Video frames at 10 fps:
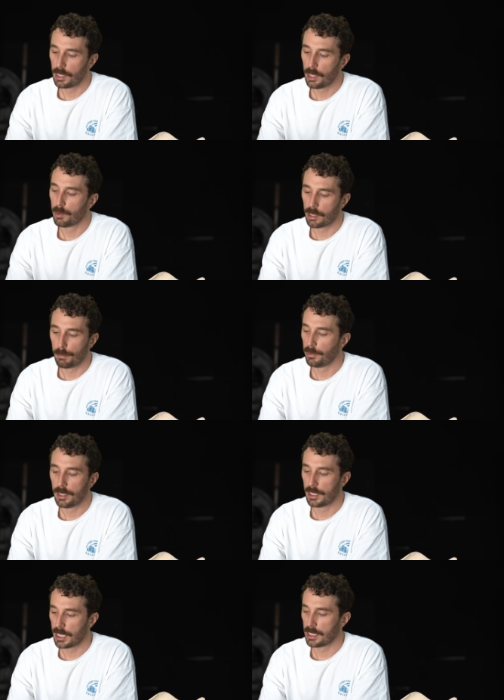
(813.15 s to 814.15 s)
it would
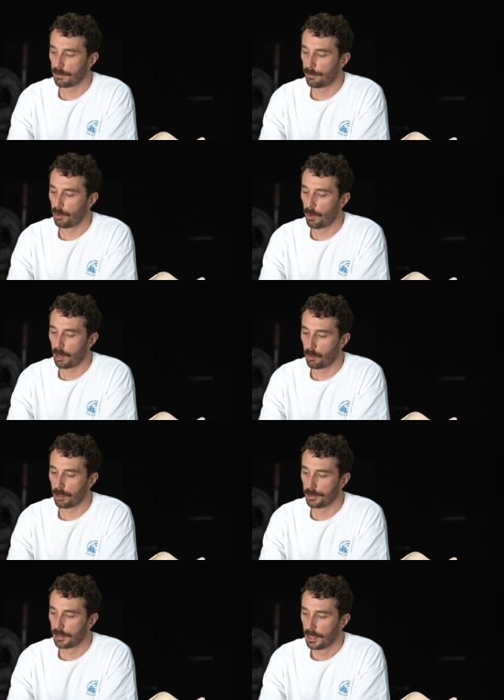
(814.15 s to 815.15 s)
completely change the footwear
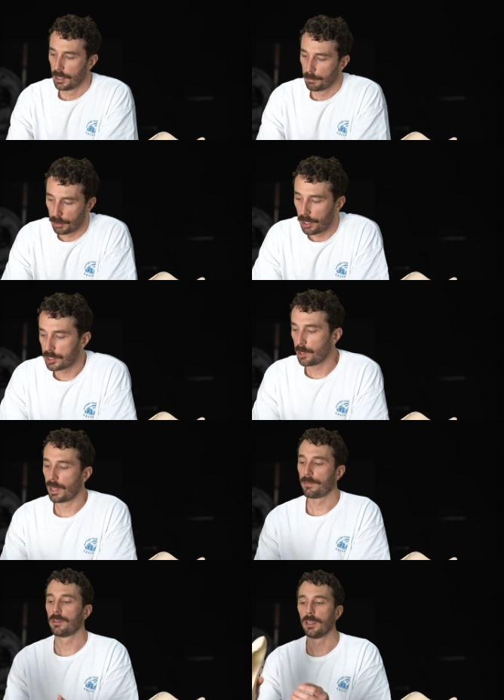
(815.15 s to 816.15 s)
world but also you'd
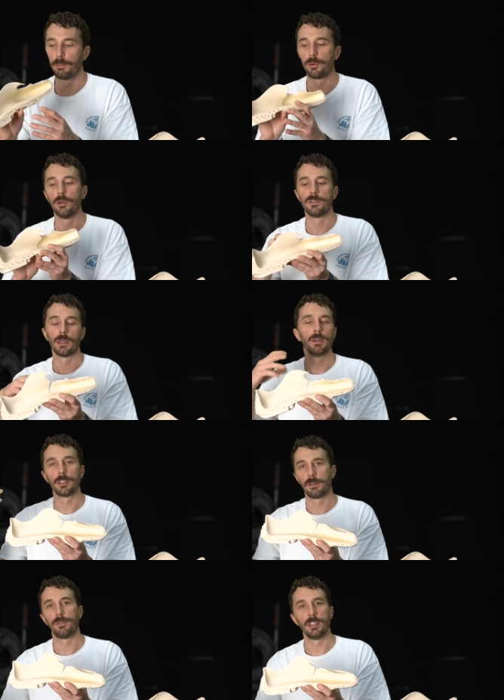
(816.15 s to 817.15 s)
have to improve some of these
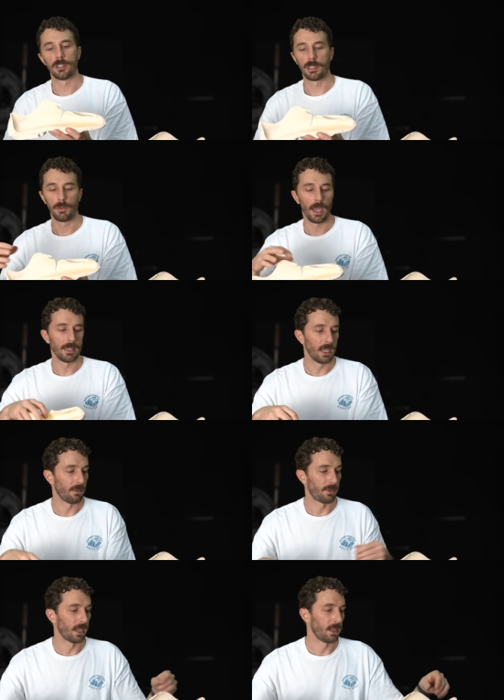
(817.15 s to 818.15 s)
other features that we
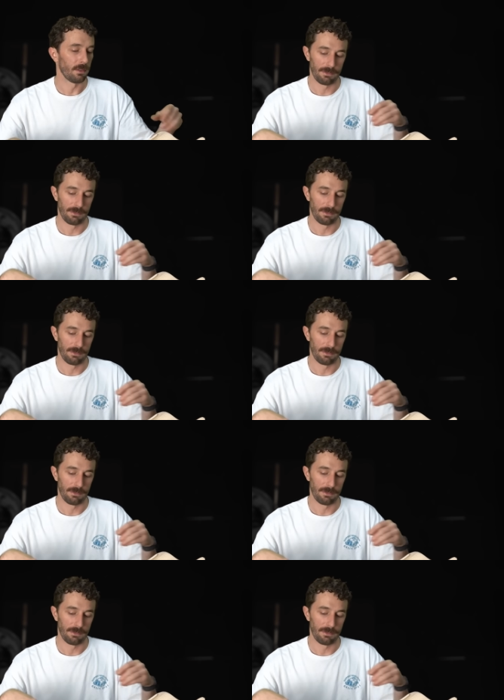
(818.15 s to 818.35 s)
identified that the